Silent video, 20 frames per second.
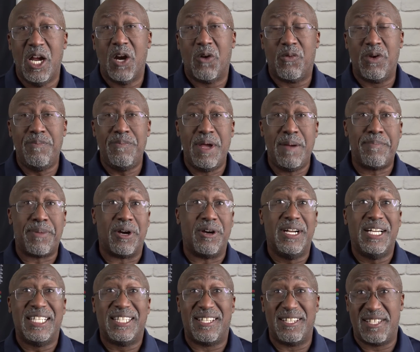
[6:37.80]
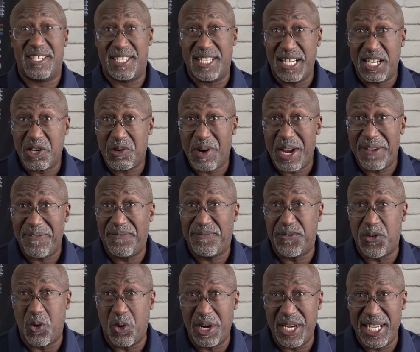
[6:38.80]
Remember, the CineGrey
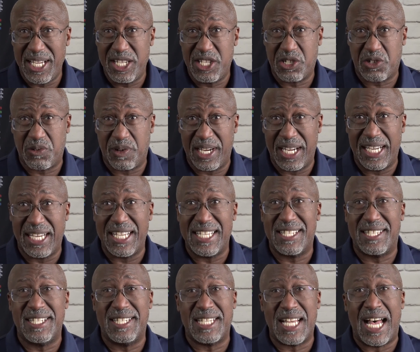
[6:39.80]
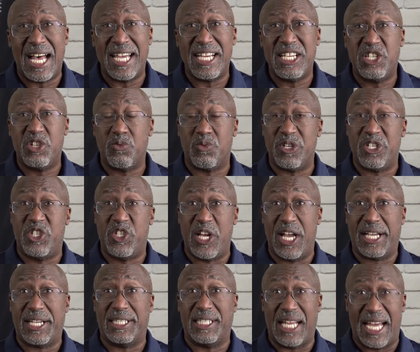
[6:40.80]
4D screen is designed to
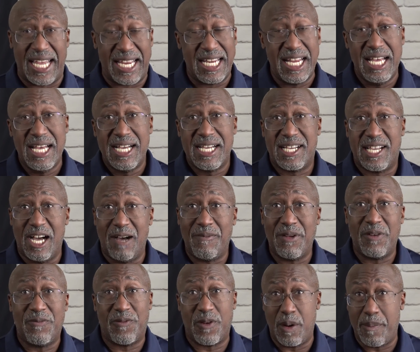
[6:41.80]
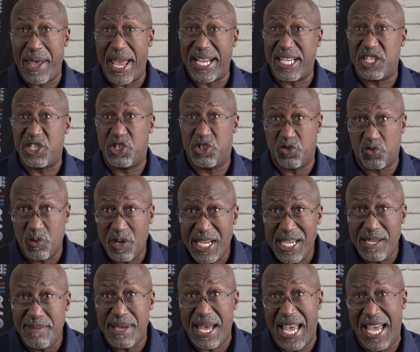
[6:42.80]
reject light coming from
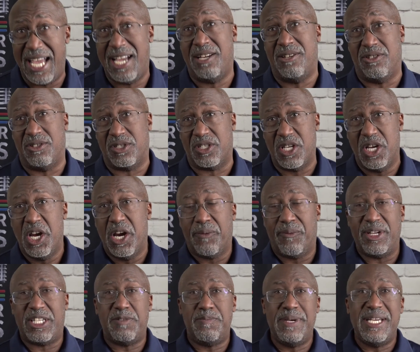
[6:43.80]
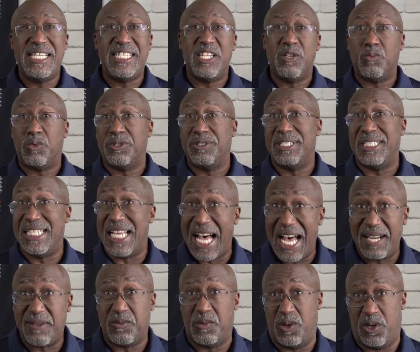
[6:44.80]
extreme angles, which means it will
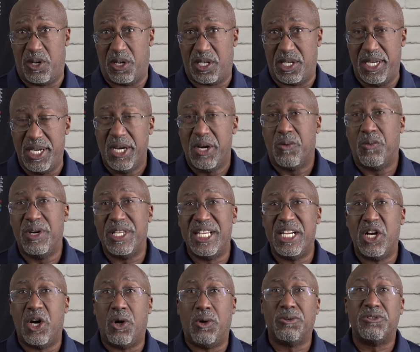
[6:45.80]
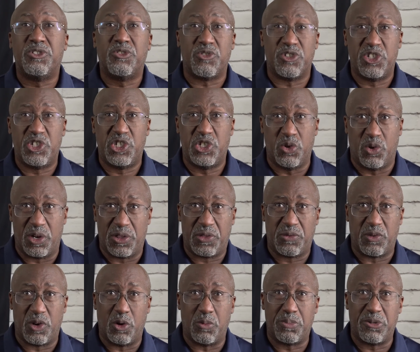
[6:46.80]
not work with an ultra short
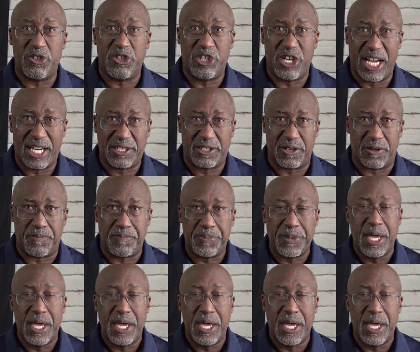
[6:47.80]
throw projector.